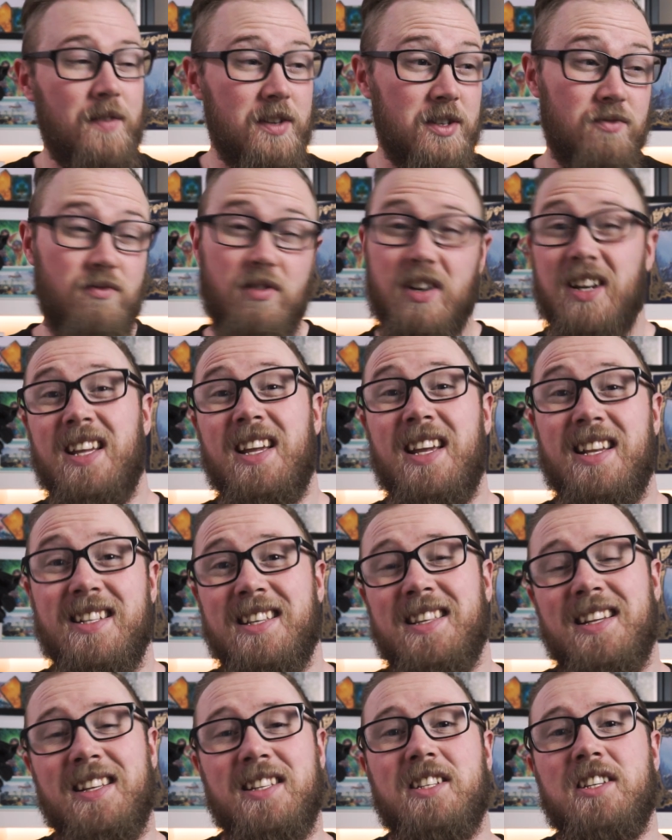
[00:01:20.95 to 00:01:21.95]
It's a really easy
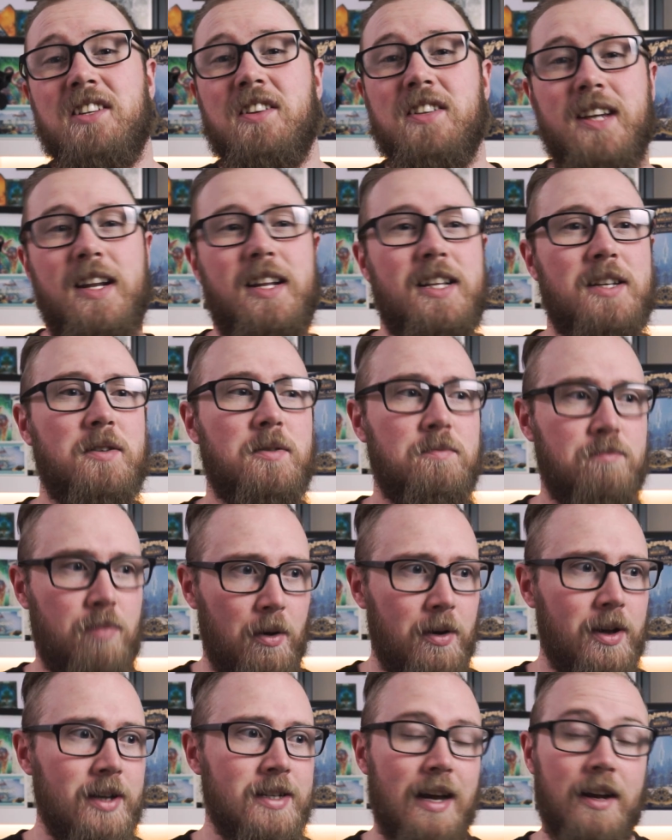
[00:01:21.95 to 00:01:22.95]
thing to use and it's
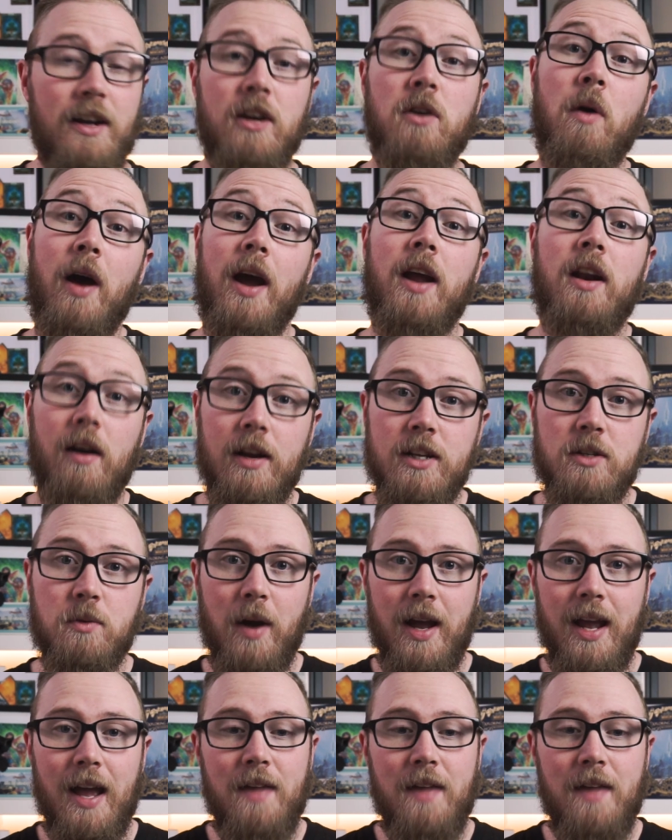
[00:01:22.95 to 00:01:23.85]
broken down in quite a nice way.